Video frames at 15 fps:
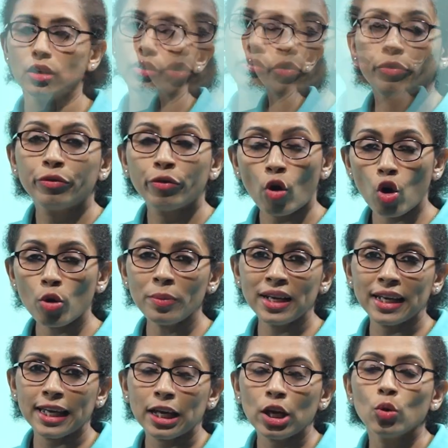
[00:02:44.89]

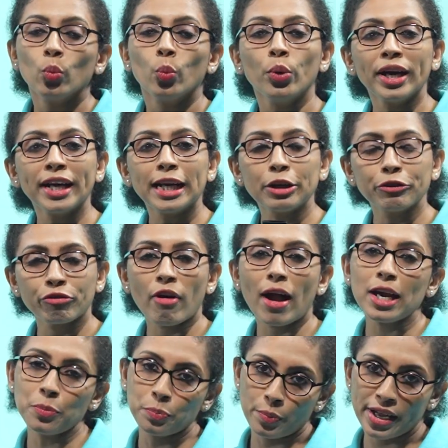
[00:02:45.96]
Formally, we
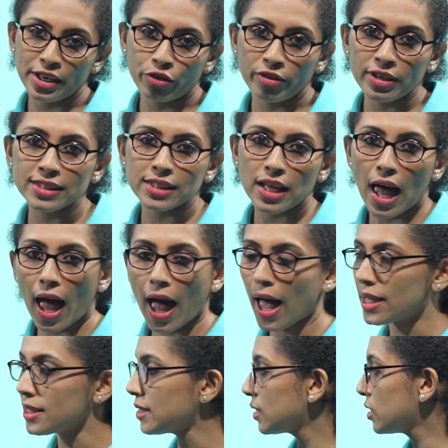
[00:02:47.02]
define matrix
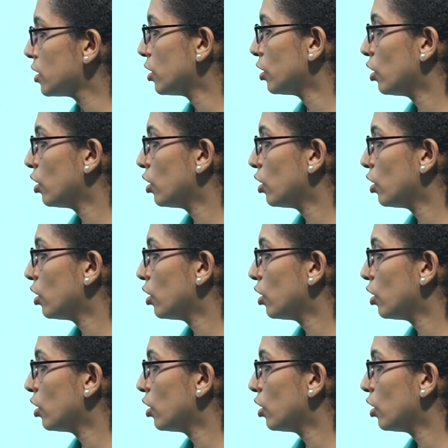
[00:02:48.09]
as